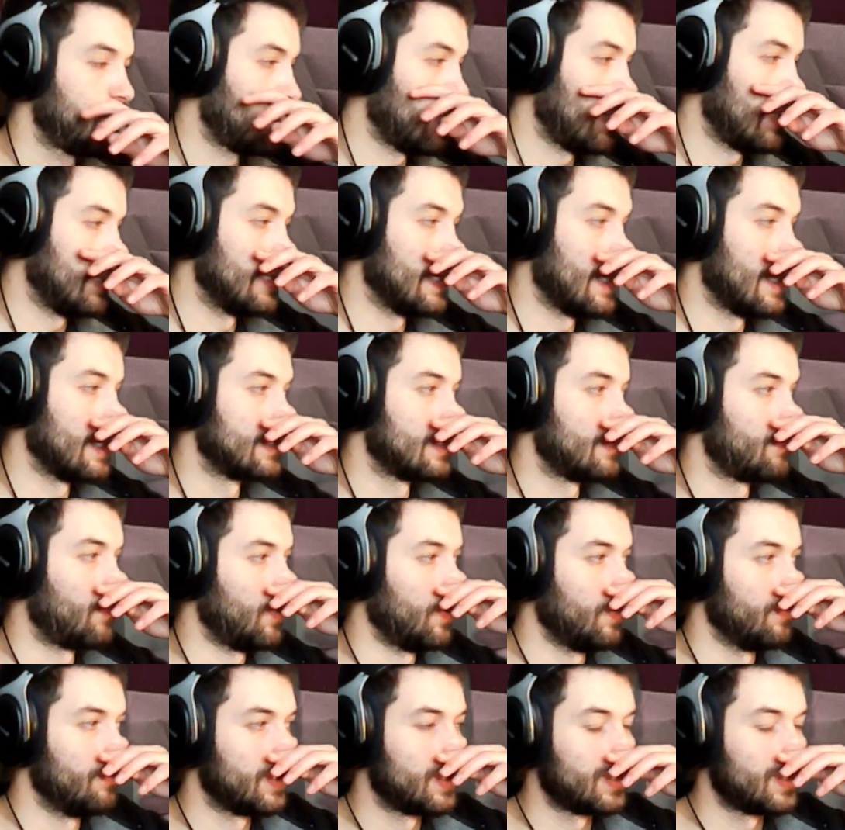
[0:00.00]
And that's
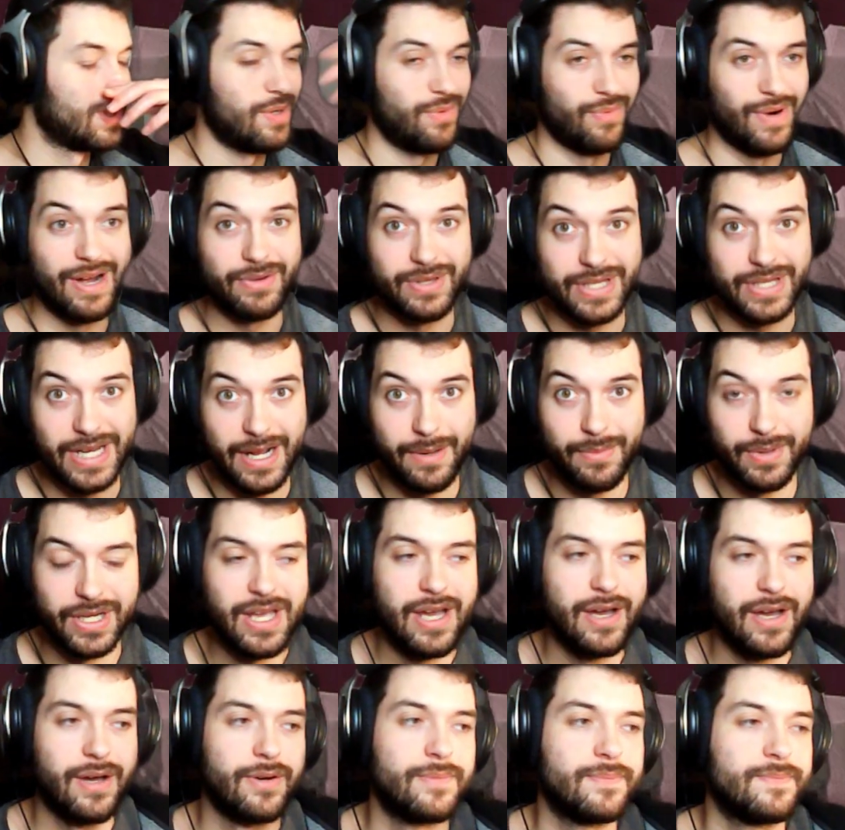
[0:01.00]
pretty much the route that I would
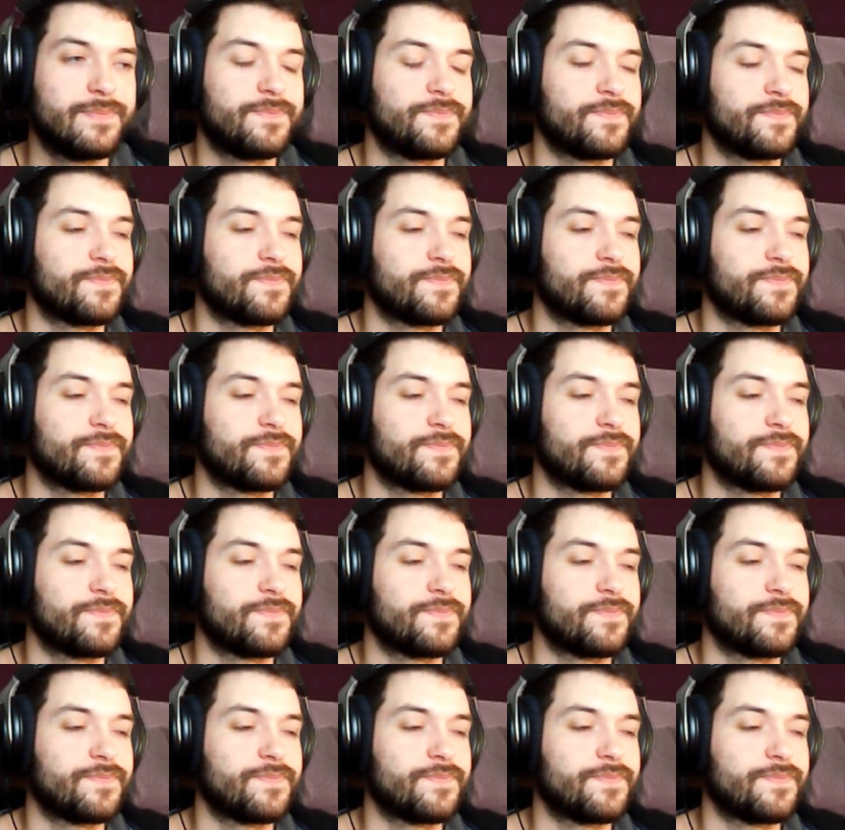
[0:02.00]
go.